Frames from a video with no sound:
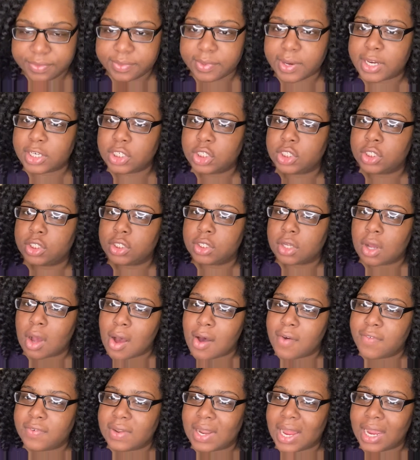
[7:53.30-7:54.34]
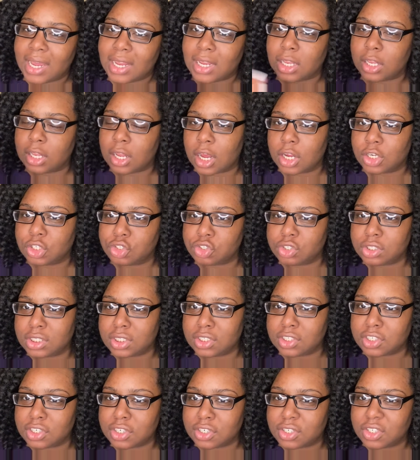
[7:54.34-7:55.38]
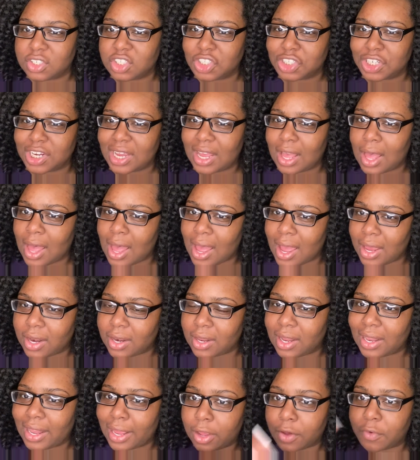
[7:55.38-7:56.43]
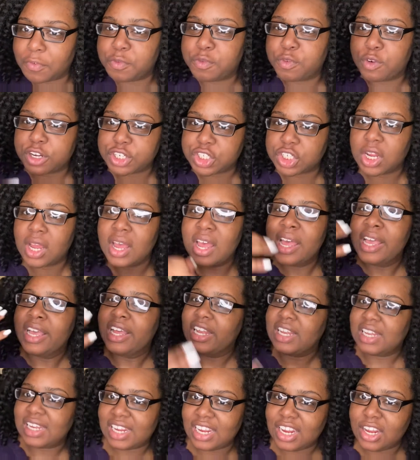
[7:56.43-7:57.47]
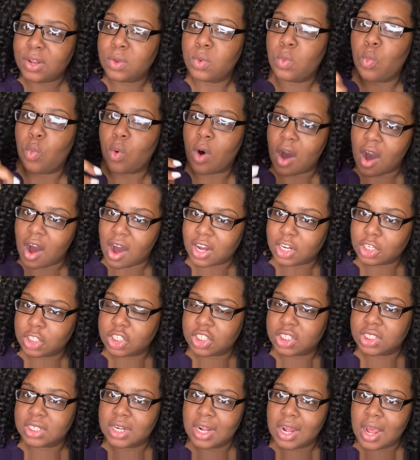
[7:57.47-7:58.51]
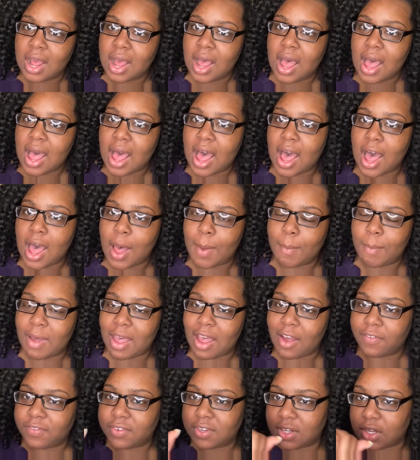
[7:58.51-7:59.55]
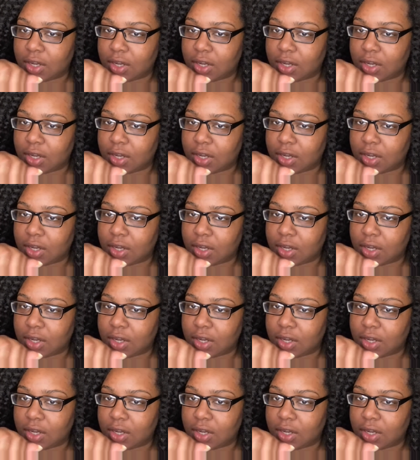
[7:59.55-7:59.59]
soft, like laundry detergent, kind of like a fresh, clean wash after the